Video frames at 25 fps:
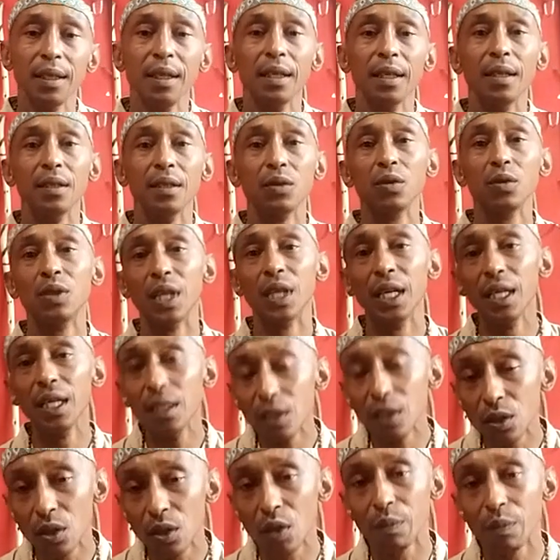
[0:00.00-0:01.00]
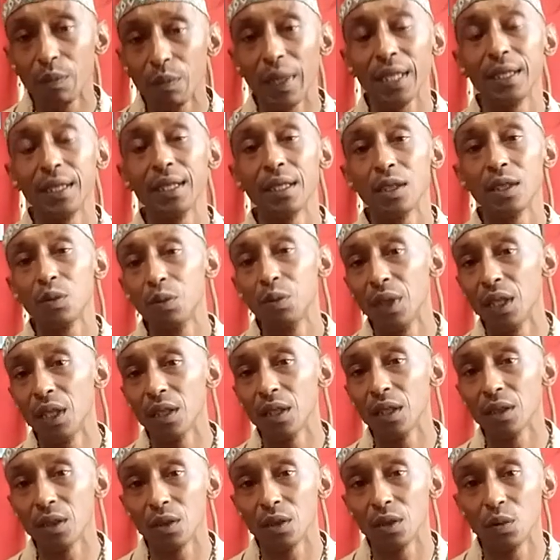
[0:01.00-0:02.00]
today in the traumatic
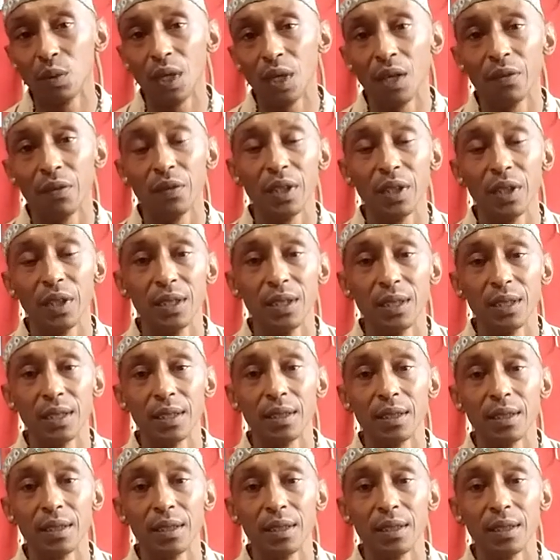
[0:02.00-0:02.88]
experiences we are facing